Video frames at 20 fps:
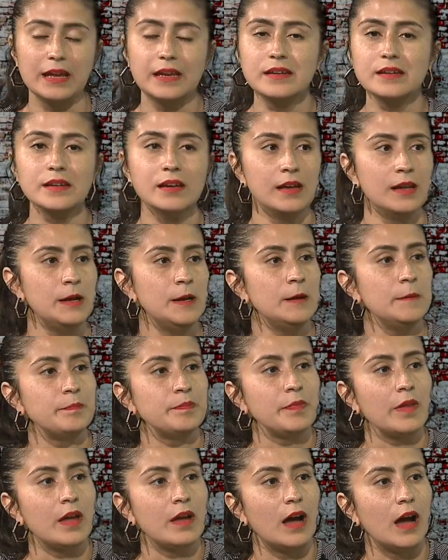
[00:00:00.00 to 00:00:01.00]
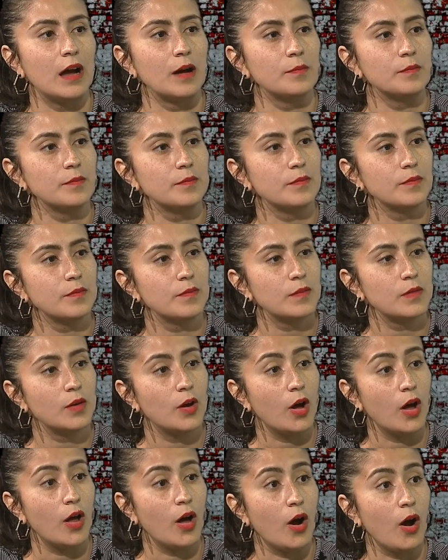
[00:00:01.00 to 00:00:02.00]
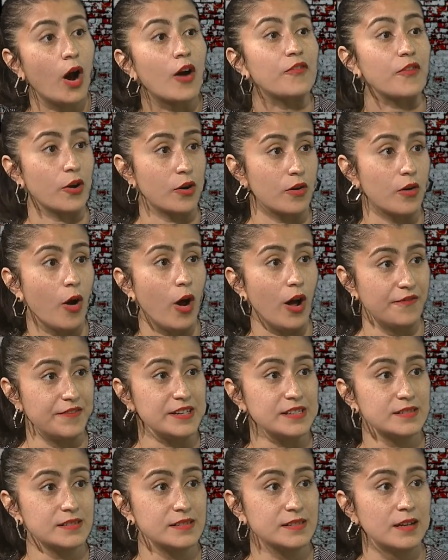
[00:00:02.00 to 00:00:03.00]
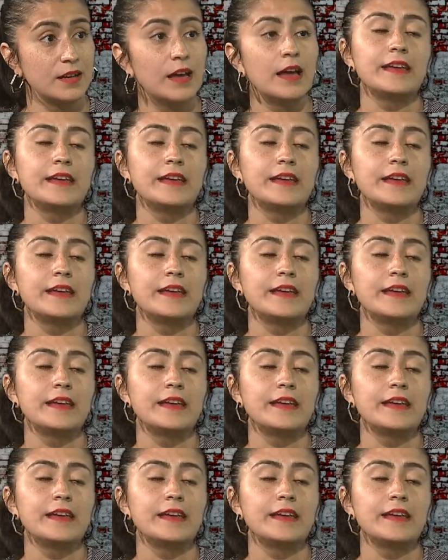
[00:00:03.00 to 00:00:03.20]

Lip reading: What is the address of our office?